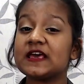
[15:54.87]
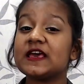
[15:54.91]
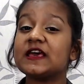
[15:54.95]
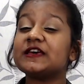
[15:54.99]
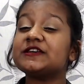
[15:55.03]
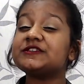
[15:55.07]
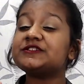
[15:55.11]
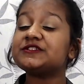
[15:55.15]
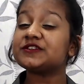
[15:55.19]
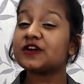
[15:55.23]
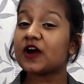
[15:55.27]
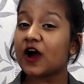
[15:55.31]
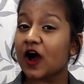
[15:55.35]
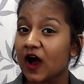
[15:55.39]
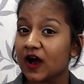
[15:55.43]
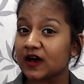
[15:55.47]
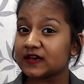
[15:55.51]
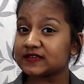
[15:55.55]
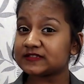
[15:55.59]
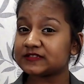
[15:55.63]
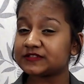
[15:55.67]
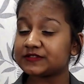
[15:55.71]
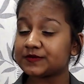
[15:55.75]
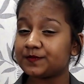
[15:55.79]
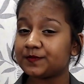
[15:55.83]
is to
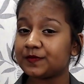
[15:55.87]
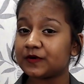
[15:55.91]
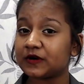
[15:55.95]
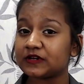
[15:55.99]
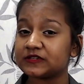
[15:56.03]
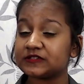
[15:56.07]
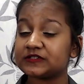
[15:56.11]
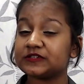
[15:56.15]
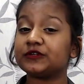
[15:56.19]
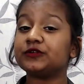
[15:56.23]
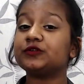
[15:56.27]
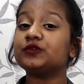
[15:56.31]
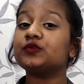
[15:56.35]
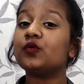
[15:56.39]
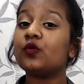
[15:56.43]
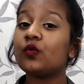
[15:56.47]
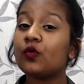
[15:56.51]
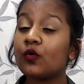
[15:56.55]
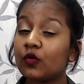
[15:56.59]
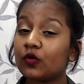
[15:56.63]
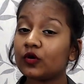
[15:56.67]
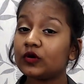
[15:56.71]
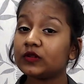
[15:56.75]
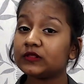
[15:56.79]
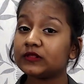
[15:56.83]
ask the person to
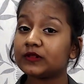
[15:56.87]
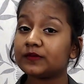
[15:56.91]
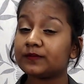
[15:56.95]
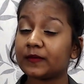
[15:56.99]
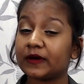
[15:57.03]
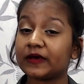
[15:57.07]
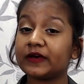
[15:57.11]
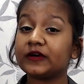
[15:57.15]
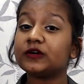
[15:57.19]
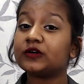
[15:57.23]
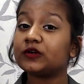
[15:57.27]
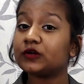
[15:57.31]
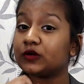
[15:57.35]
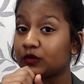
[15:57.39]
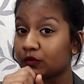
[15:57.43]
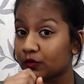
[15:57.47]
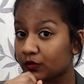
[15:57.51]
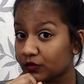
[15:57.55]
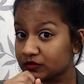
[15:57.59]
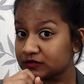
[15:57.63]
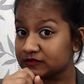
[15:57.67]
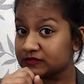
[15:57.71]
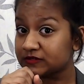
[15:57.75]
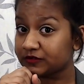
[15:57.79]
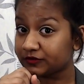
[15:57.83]
hold the mic
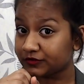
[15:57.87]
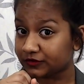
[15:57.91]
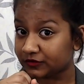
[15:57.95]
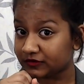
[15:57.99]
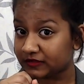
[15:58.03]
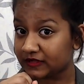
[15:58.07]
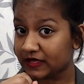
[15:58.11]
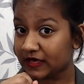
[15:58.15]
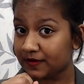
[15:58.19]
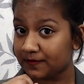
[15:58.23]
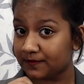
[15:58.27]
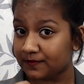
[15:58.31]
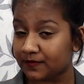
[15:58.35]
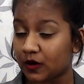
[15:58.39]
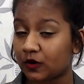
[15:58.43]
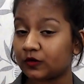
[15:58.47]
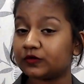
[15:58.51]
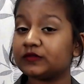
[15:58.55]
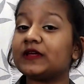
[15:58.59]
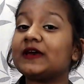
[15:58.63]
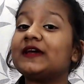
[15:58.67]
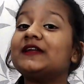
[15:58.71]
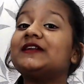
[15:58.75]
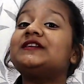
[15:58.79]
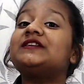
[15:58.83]
closer to their
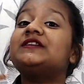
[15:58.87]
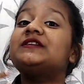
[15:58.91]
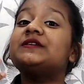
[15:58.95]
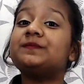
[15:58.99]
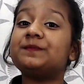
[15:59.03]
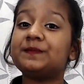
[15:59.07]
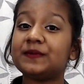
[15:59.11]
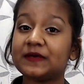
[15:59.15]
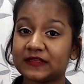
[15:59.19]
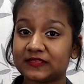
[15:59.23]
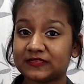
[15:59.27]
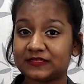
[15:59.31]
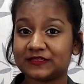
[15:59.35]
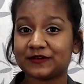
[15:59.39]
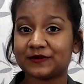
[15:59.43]
mouth and repeat the